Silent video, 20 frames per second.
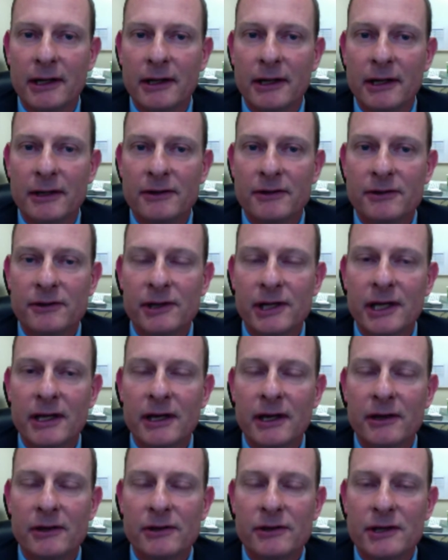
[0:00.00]
in, in three
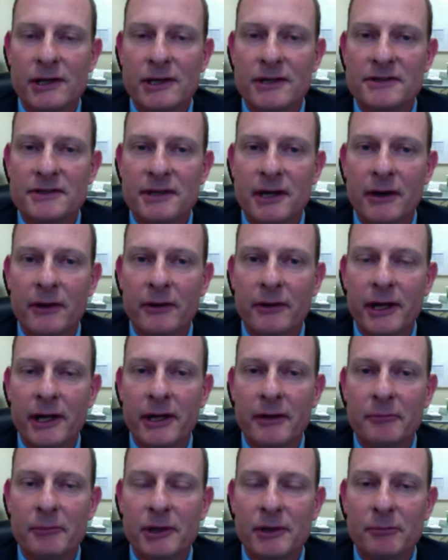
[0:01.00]
countries down
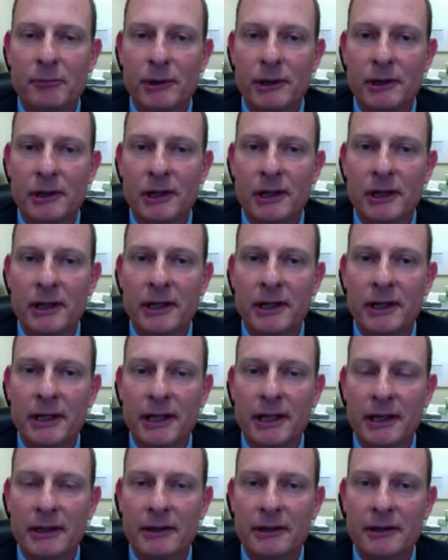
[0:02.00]
there. But
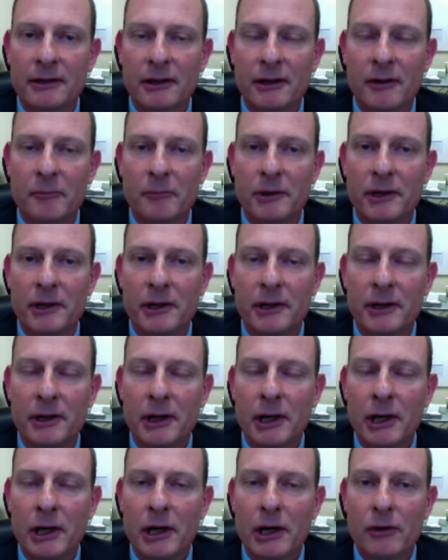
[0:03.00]
Berlin in
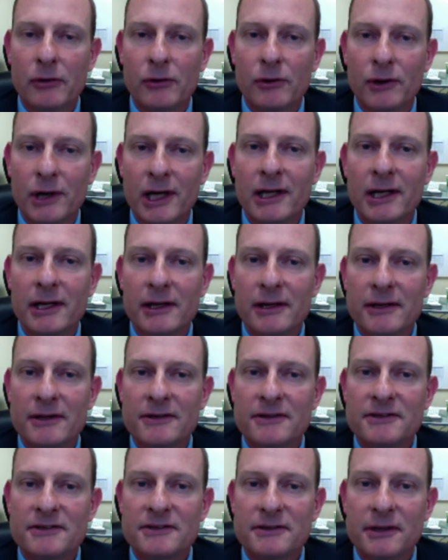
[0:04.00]
Colombia really
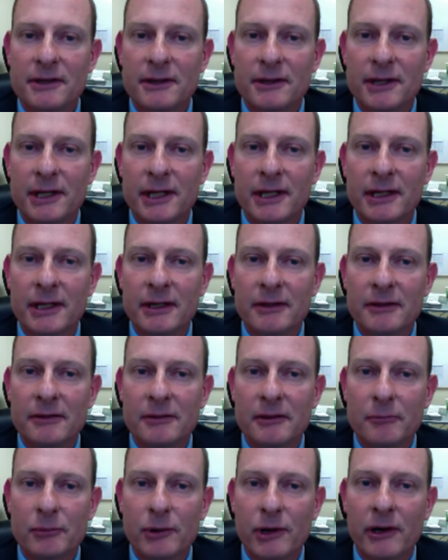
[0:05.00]
is the
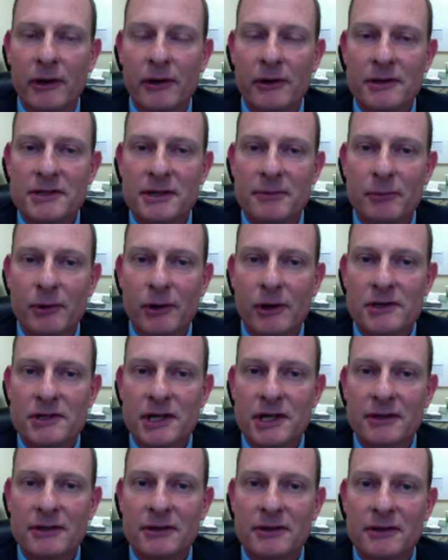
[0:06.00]
priority
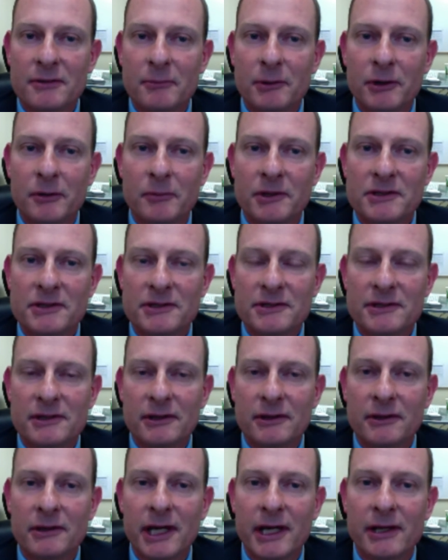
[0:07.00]
project at the moment. It's
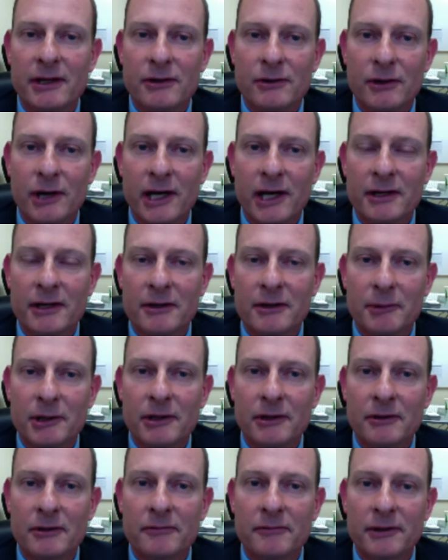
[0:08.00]
located right in the
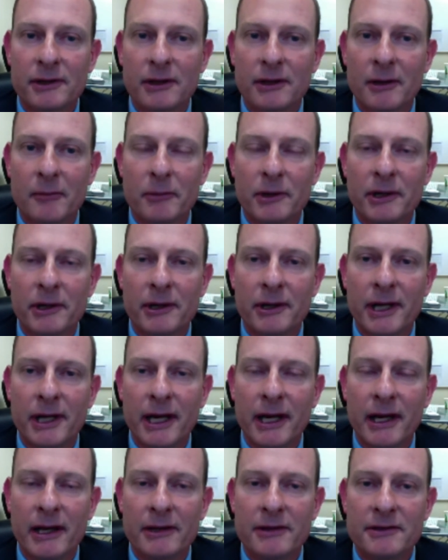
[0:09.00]
middle of
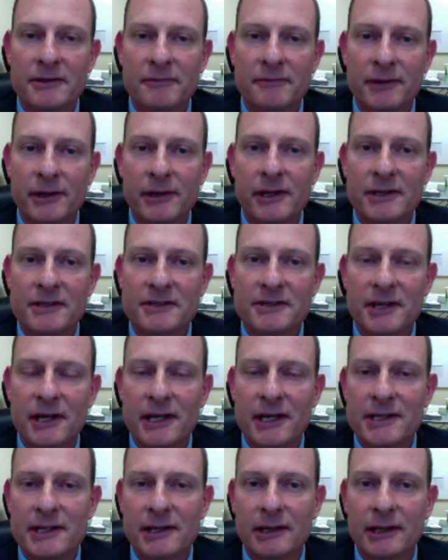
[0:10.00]
Colombia. And very
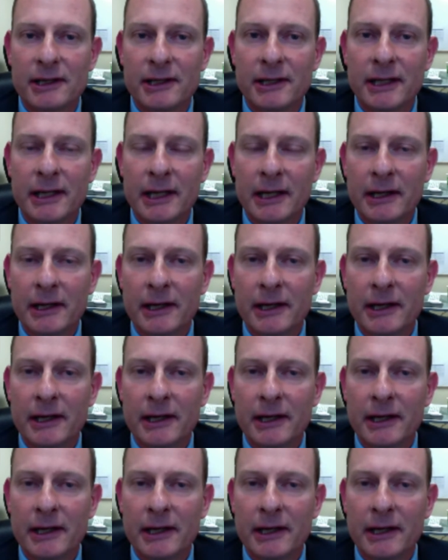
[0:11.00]
excitingly,